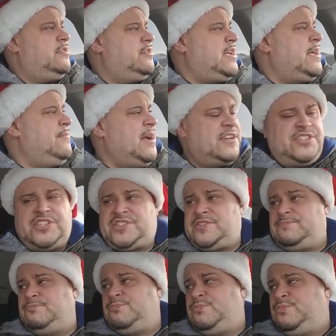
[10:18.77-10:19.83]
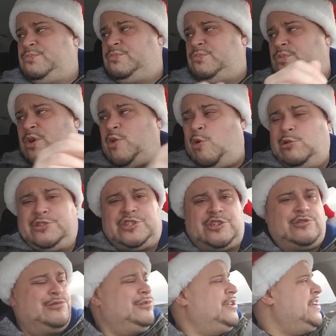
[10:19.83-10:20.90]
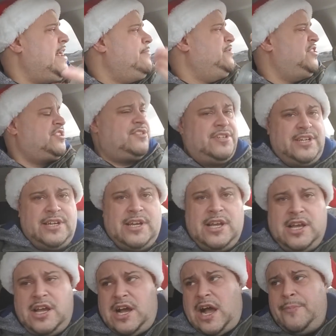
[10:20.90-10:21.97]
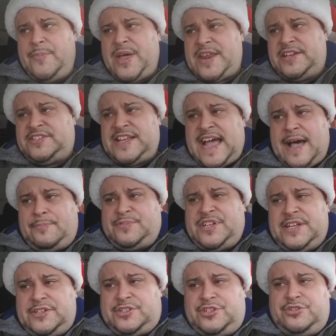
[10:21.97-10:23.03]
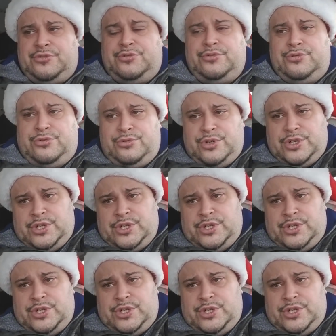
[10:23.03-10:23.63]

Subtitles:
am I just old school and I'm not adapting to